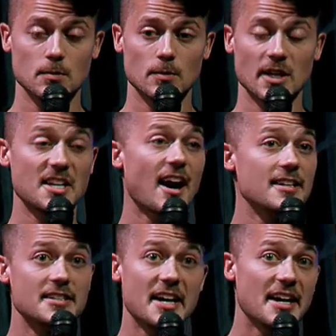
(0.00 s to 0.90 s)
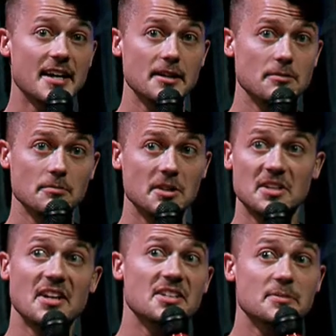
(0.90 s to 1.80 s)
Nice hot day with a
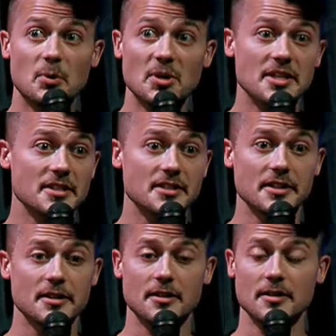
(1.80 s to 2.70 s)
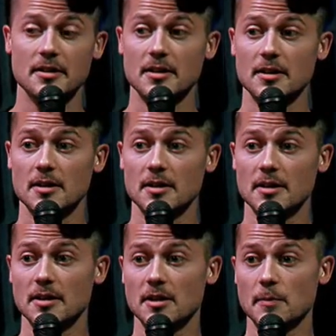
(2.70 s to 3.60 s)
nice breeze in our
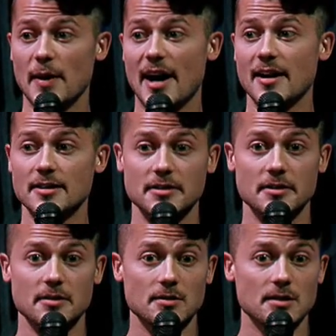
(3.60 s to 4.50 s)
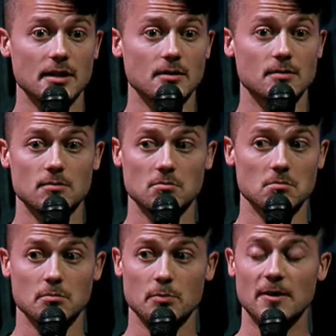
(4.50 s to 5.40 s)
in our backs, you know, it's like
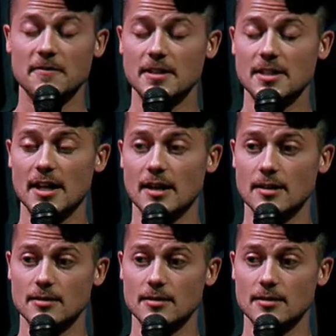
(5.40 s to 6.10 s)
perfect day.